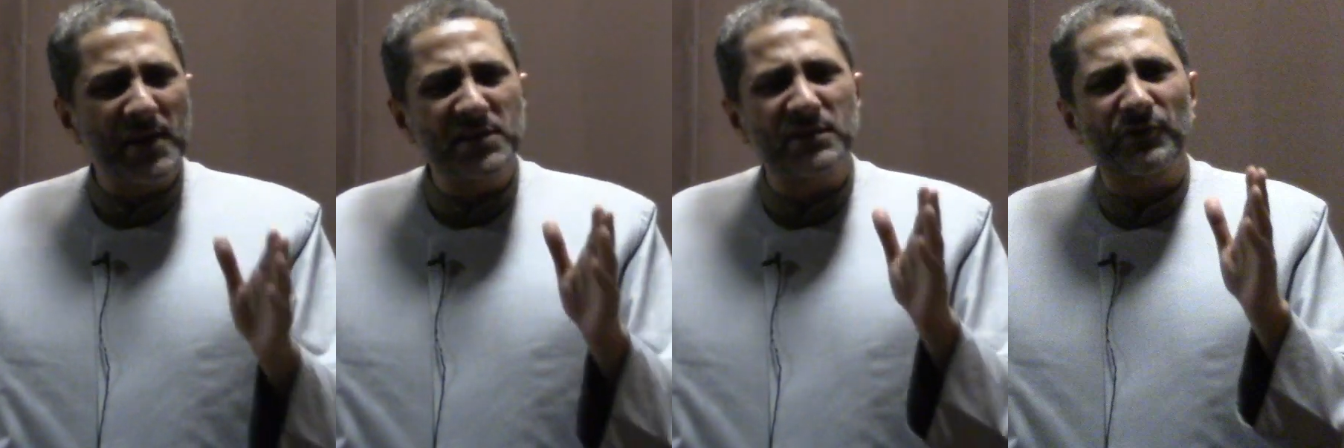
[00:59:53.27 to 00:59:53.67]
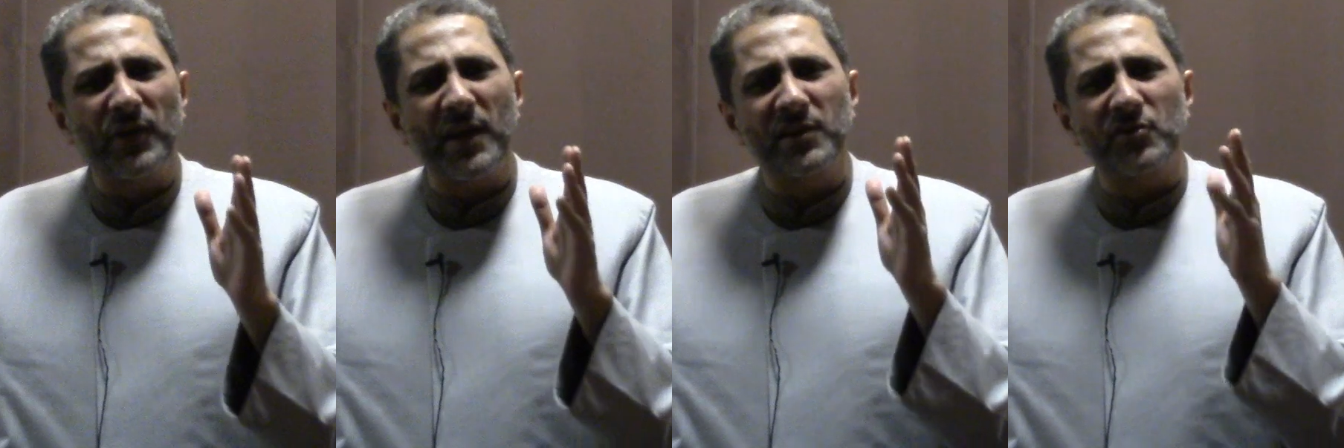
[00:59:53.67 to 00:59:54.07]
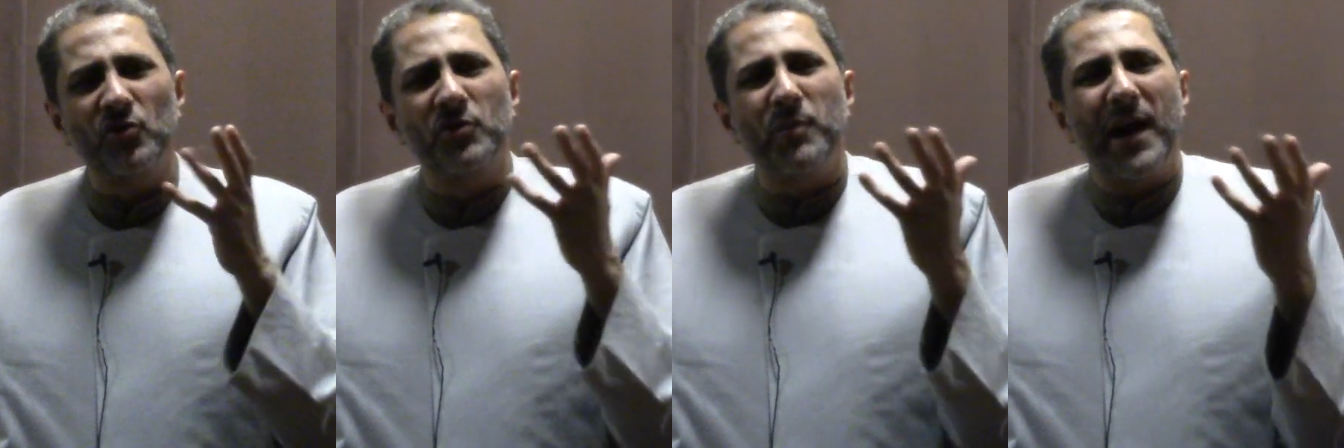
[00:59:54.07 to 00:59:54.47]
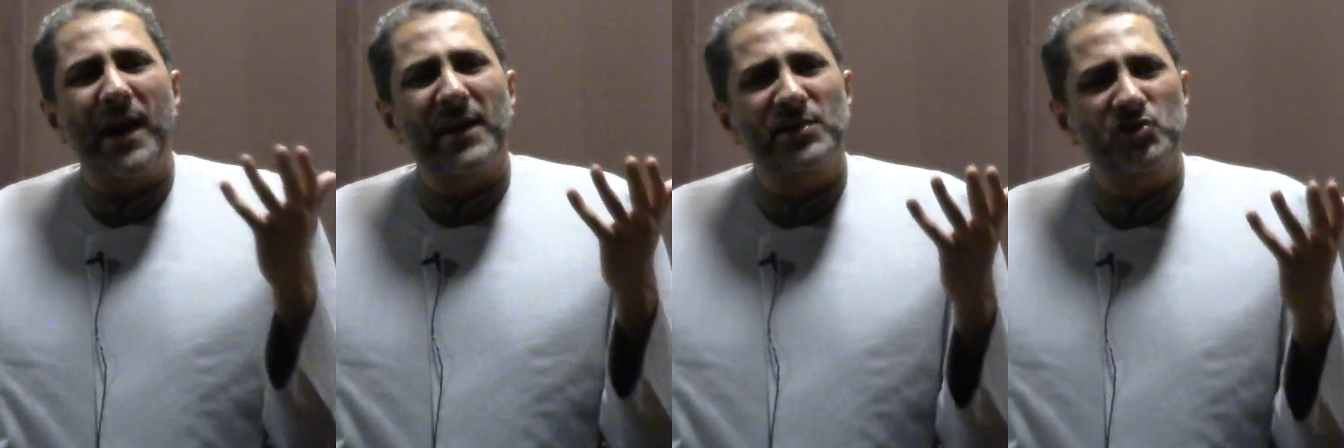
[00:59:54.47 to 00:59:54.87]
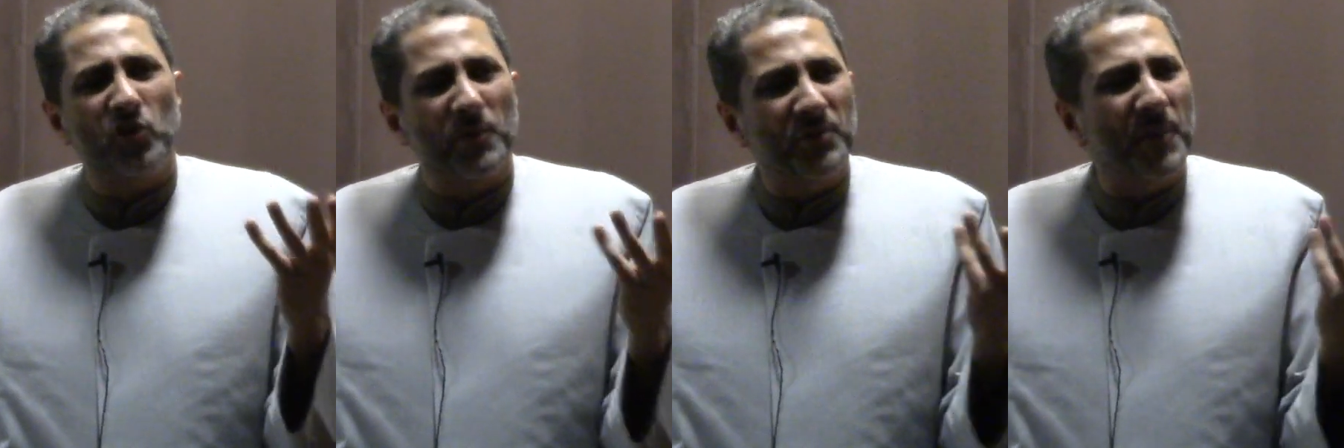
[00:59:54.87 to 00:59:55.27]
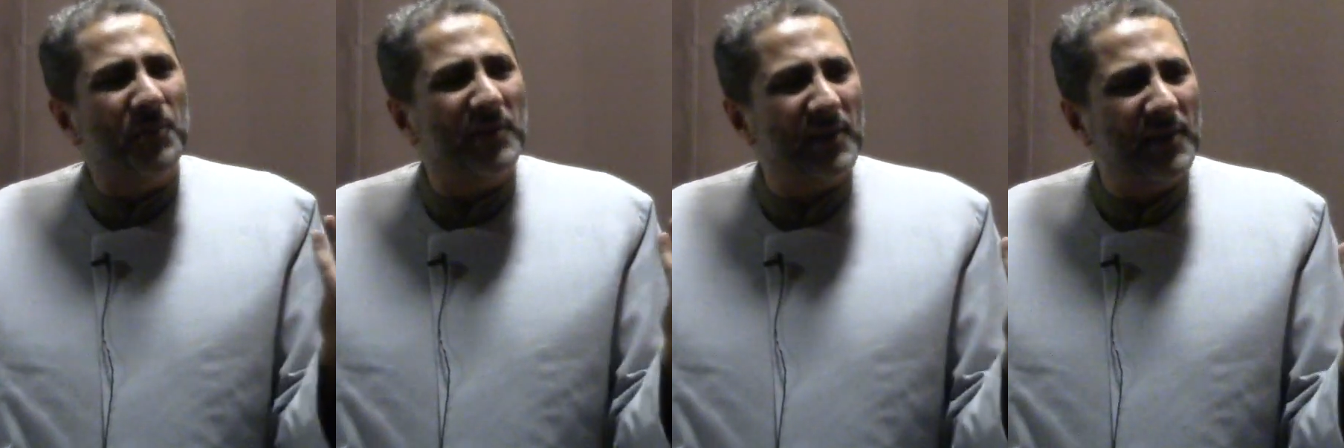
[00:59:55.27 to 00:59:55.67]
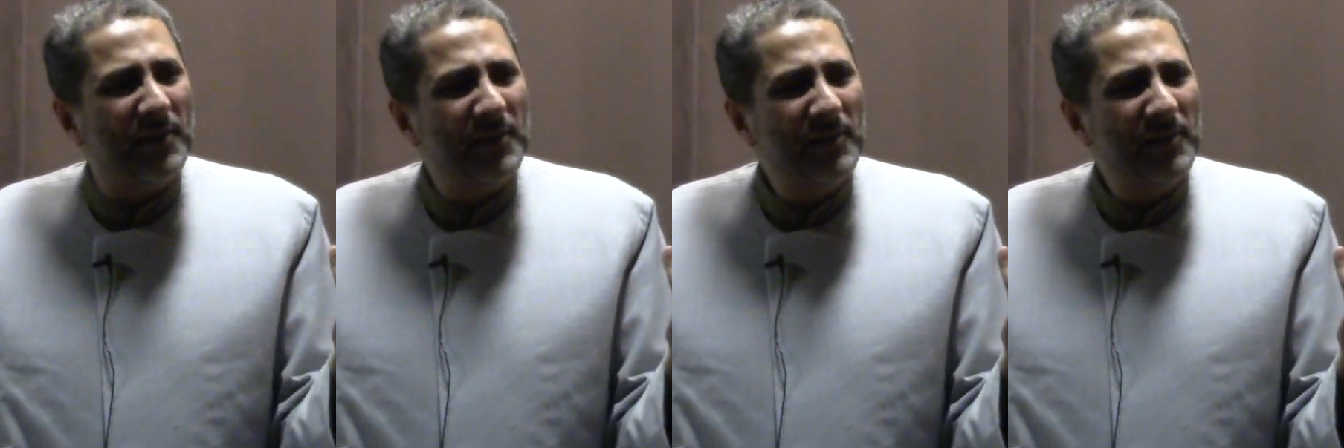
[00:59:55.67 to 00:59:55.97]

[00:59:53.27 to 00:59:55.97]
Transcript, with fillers: his friend goodbye so abruptly?